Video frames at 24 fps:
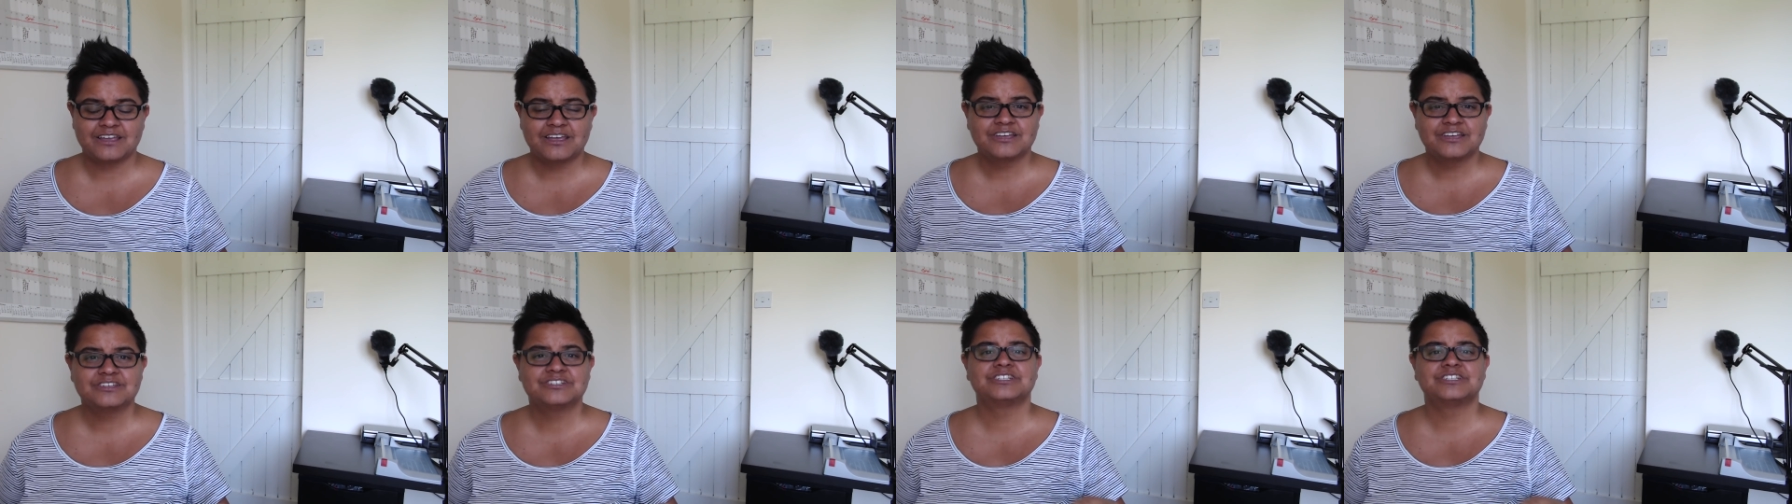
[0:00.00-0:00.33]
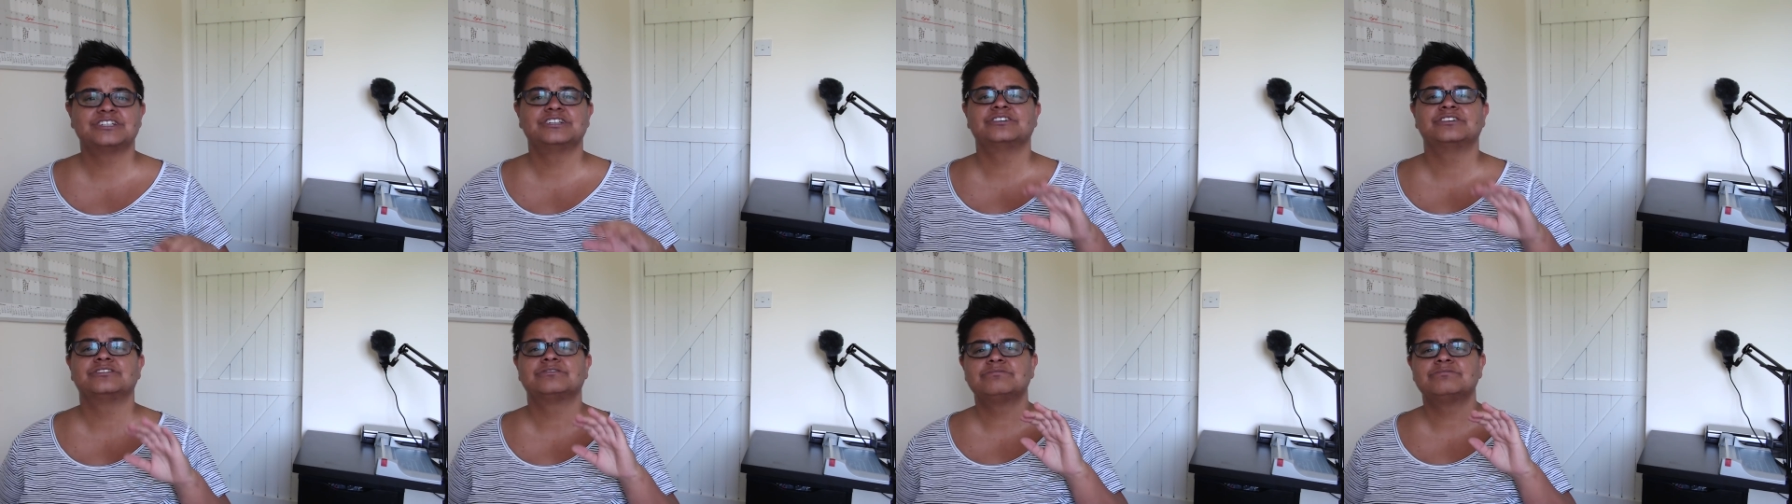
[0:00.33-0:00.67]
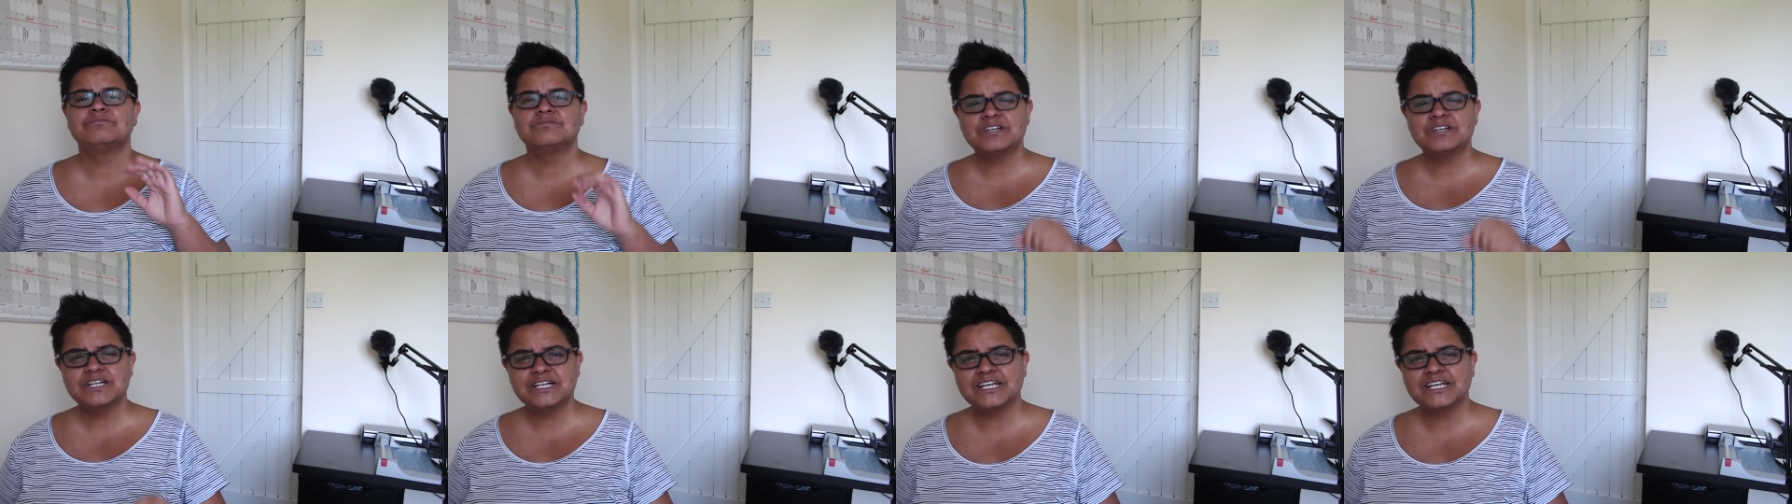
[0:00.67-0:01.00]
She looked
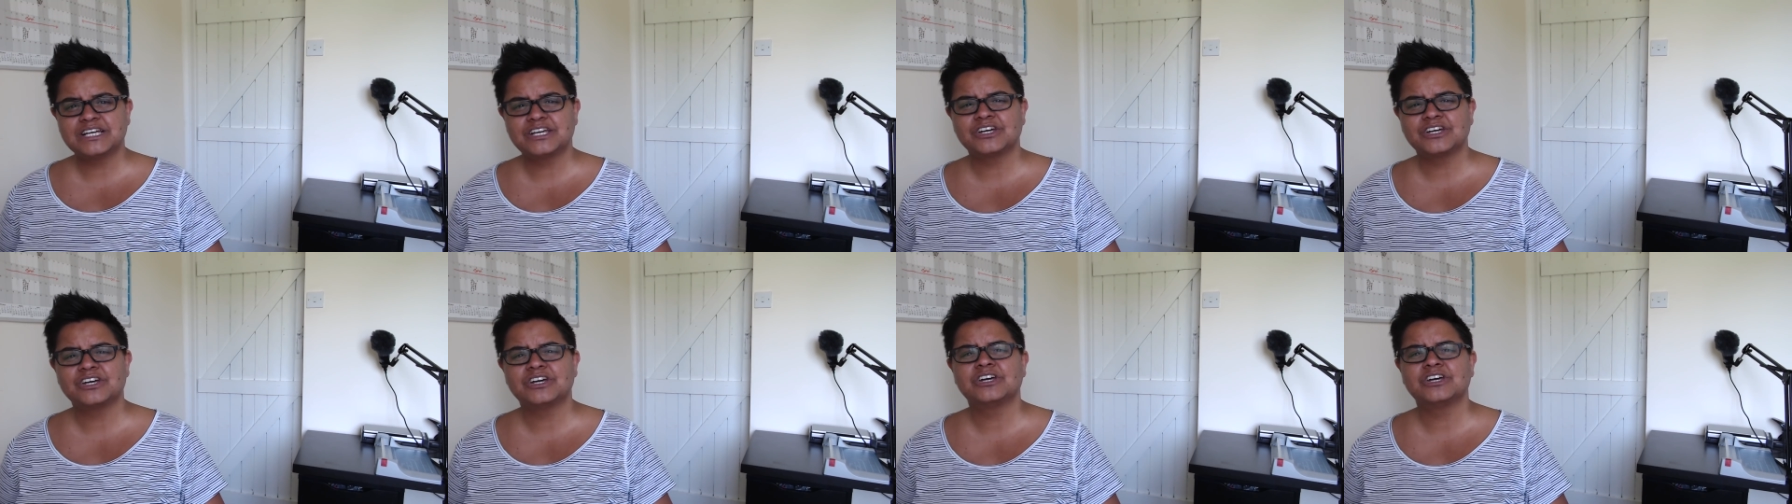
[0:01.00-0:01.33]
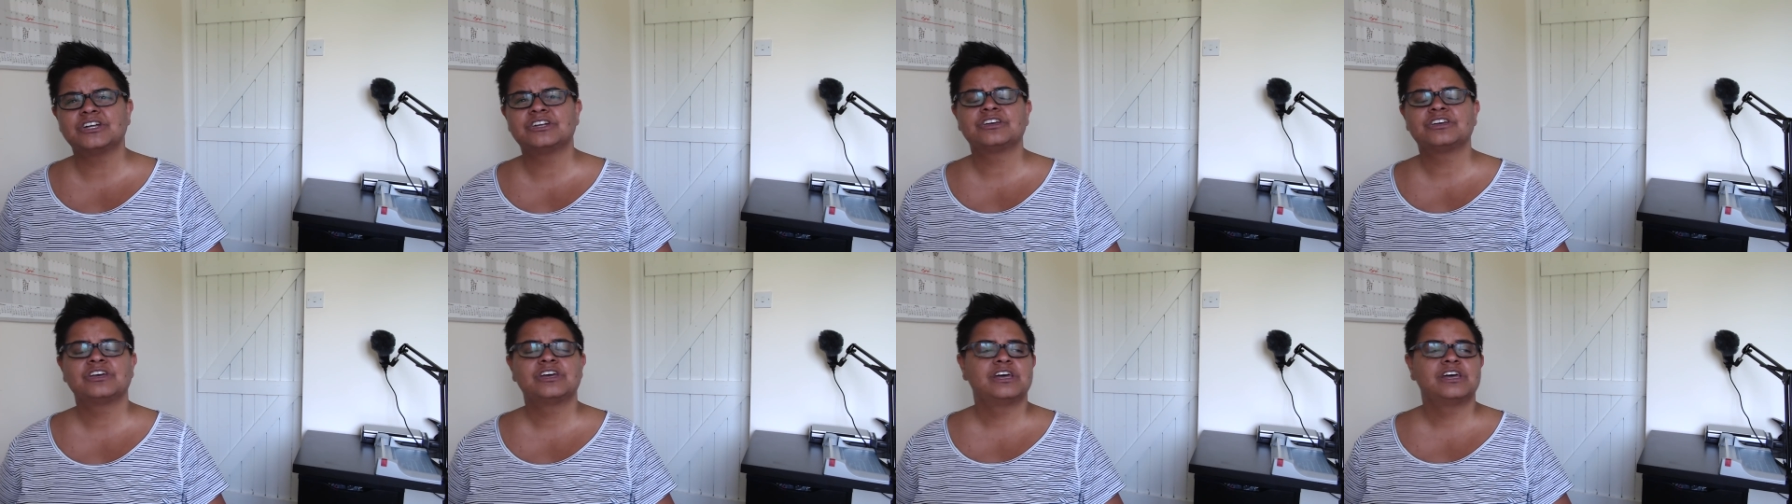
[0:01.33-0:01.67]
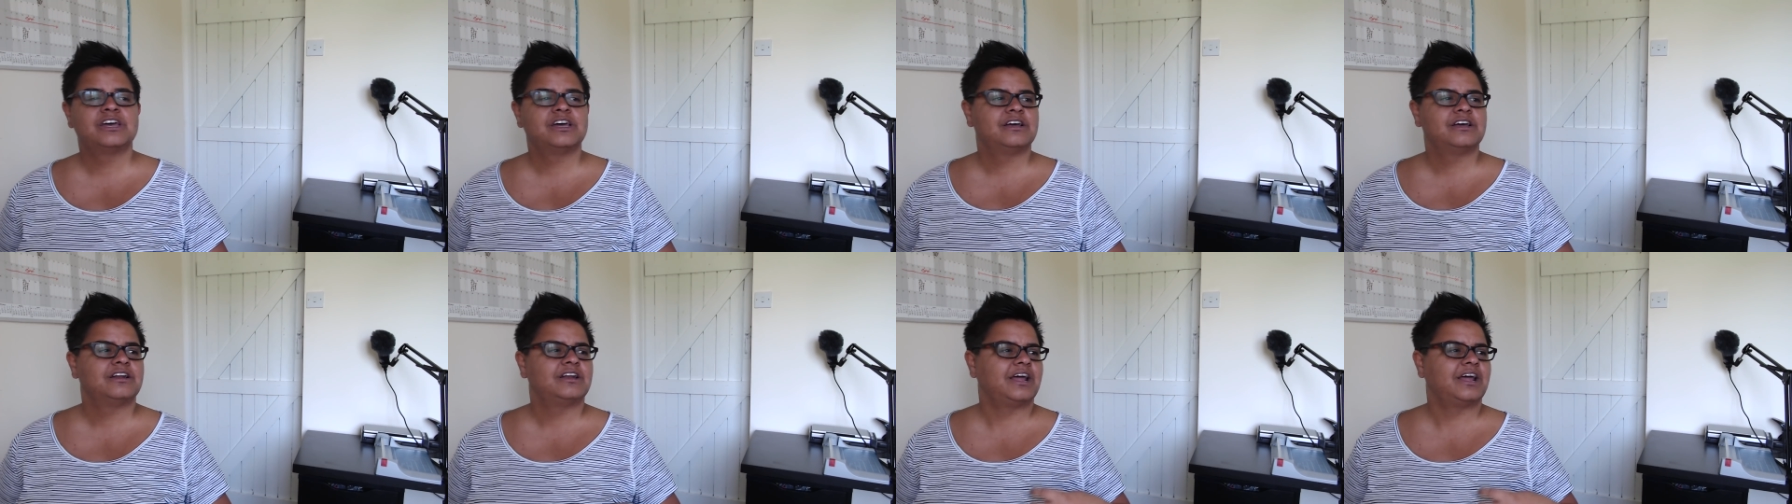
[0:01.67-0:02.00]
really good,
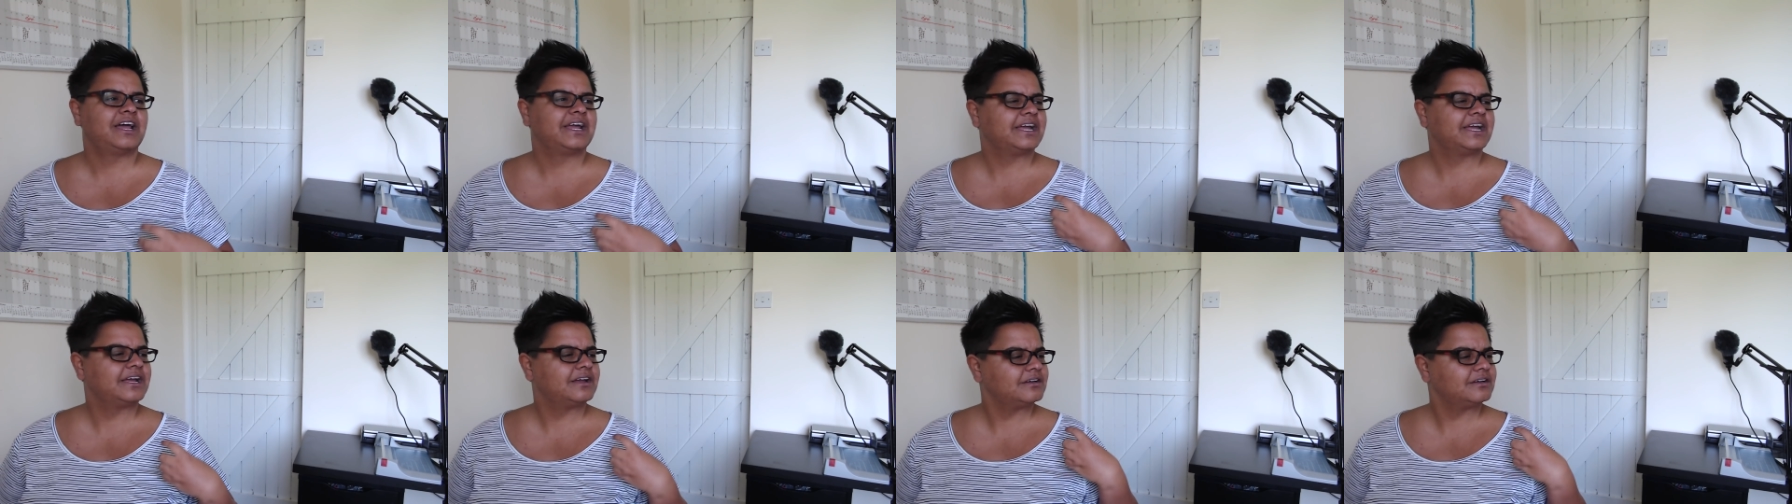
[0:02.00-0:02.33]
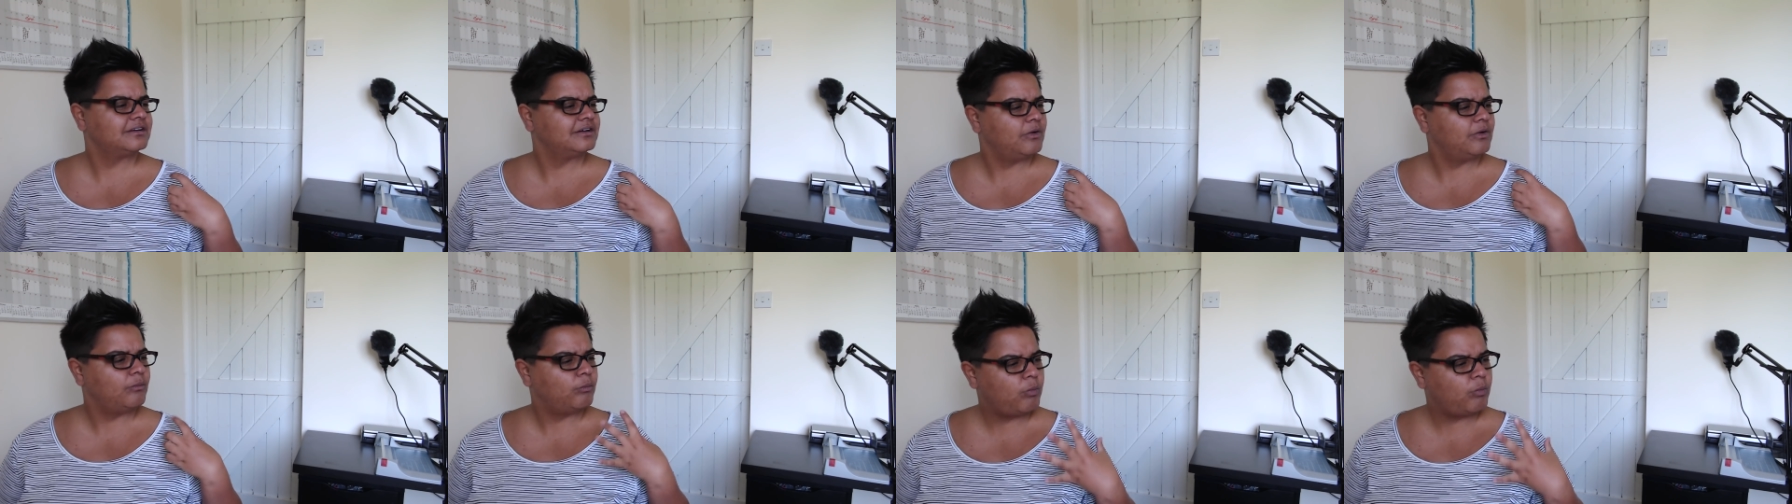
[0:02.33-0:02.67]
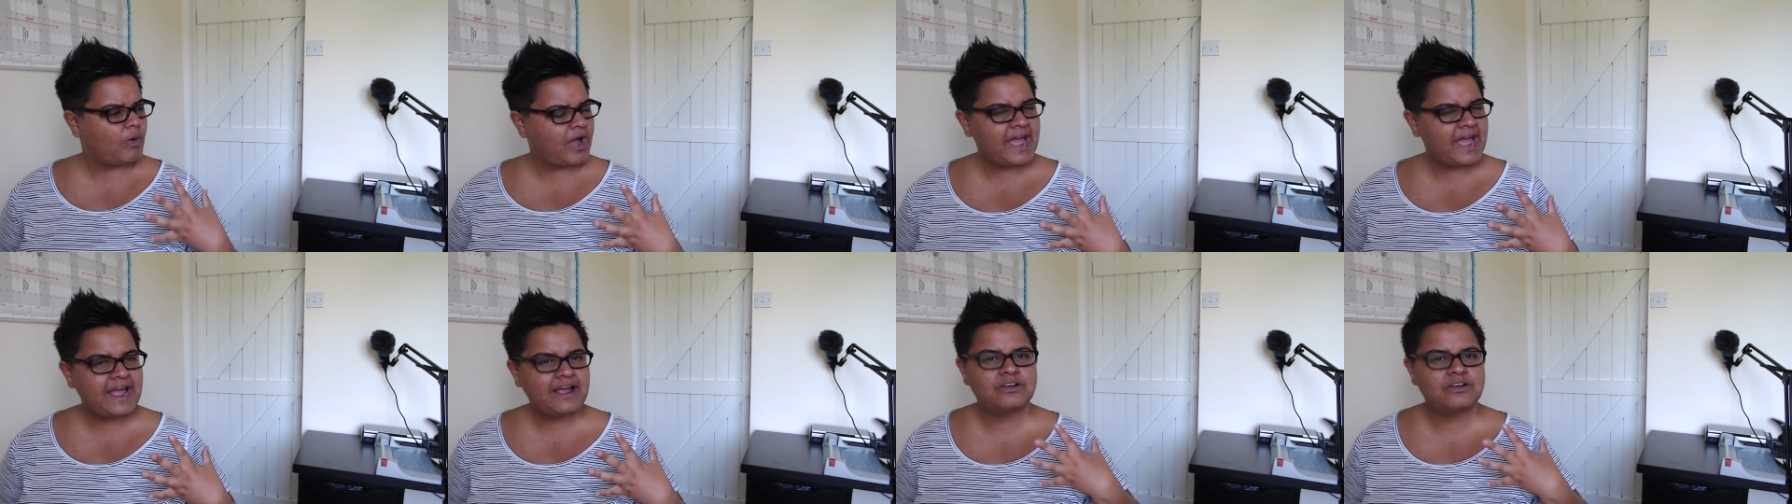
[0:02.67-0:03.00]
like,
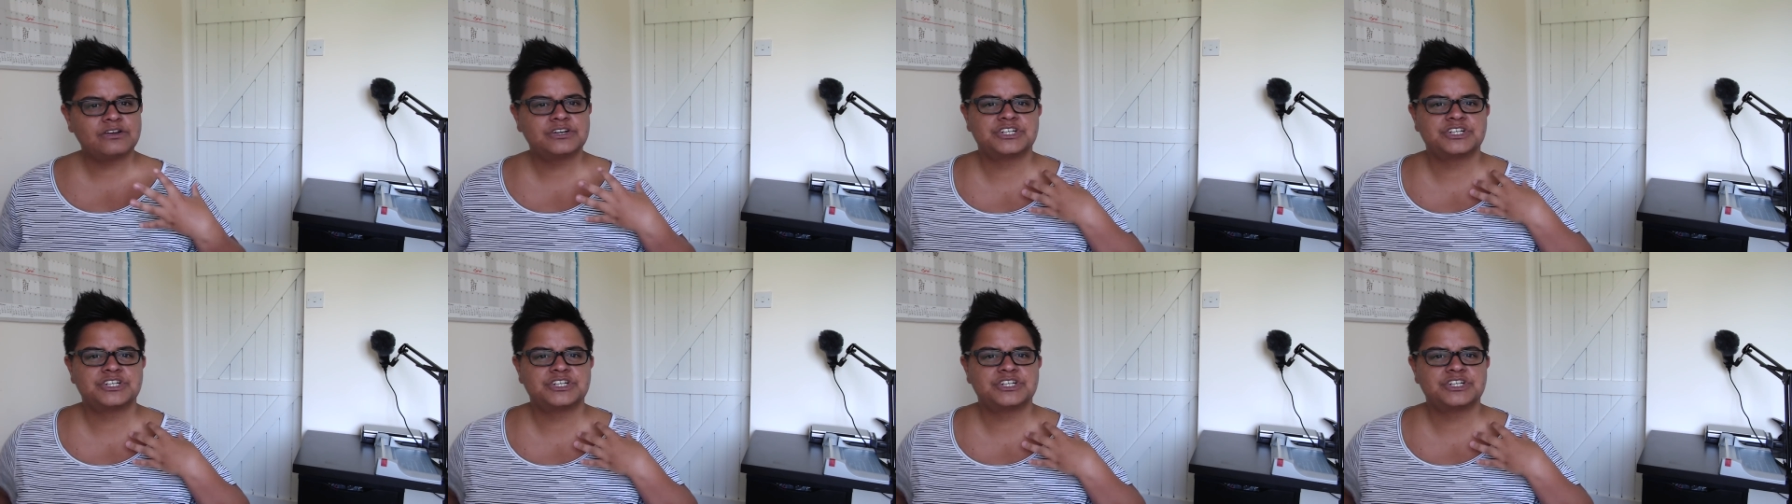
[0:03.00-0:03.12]
aware.